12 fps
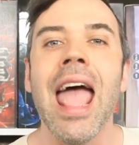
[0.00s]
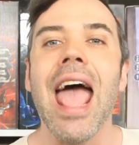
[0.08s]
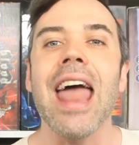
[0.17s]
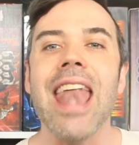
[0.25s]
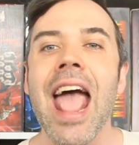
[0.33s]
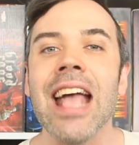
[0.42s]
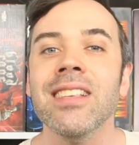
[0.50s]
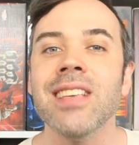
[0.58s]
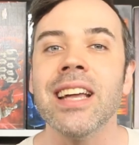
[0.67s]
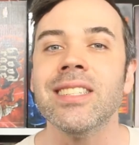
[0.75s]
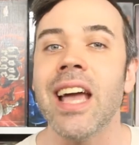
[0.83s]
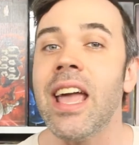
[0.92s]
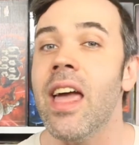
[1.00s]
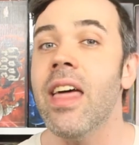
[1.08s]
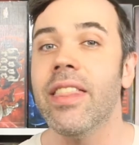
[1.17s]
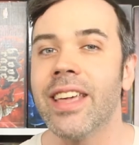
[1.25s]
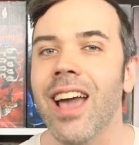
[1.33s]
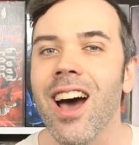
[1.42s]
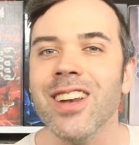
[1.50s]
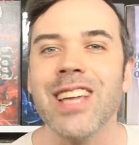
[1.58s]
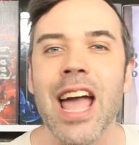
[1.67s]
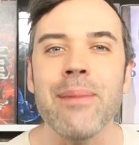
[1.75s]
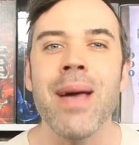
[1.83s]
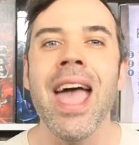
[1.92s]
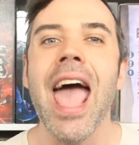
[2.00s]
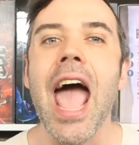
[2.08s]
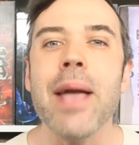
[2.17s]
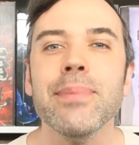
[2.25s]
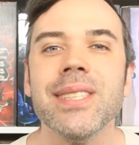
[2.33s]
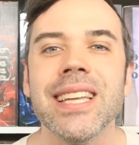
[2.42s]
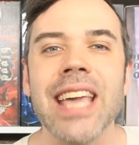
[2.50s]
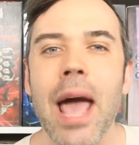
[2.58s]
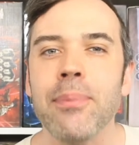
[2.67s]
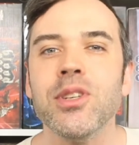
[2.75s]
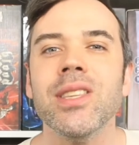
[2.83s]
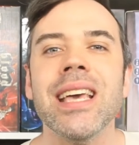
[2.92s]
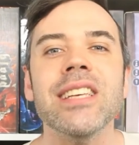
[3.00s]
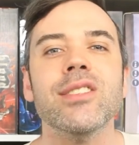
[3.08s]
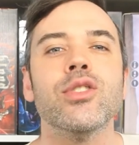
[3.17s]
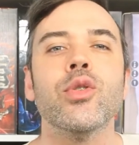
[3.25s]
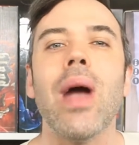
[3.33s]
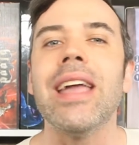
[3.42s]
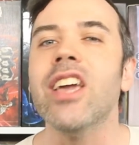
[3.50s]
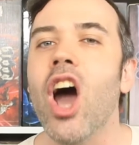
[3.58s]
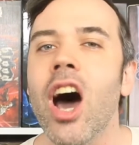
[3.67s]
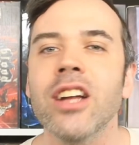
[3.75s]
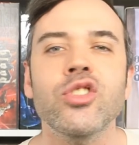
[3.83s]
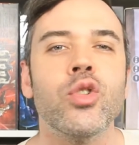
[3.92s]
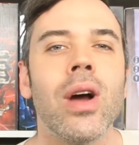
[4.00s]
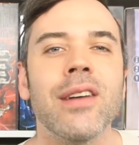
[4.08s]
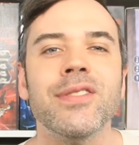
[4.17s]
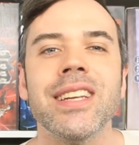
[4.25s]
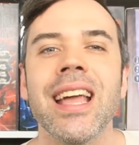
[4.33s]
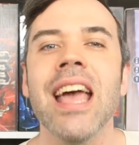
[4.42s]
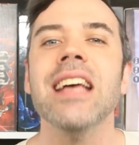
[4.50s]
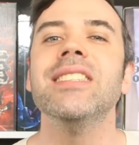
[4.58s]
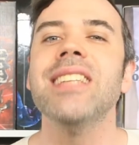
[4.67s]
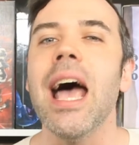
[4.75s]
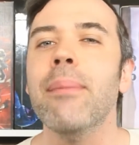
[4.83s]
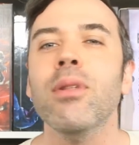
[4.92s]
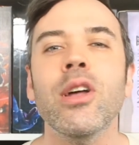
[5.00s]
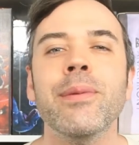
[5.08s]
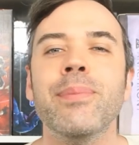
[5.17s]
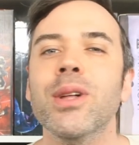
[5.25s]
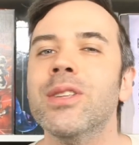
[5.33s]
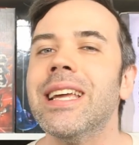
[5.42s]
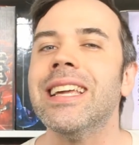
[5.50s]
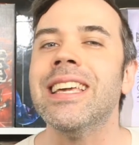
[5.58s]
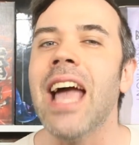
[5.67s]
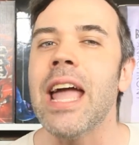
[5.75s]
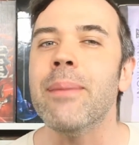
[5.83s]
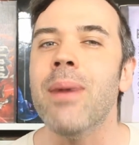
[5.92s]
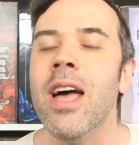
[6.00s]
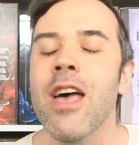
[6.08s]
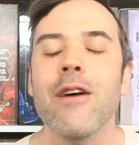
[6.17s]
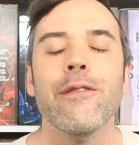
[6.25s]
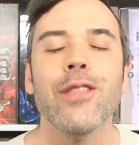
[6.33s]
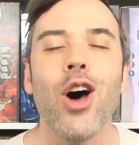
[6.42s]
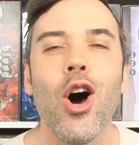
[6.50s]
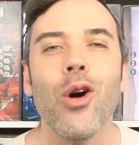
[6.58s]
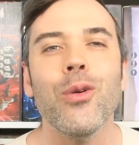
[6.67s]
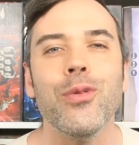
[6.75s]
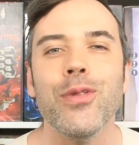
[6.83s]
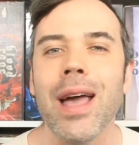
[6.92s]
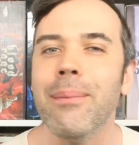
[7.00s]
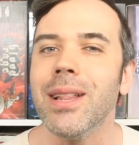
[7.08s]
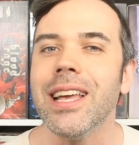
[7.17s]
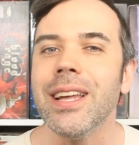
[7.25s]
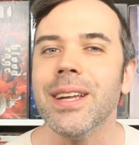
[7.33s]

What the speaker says: and Anzac Day, the card game, aims to capture these through a card drafting, tableau building game for the whole family.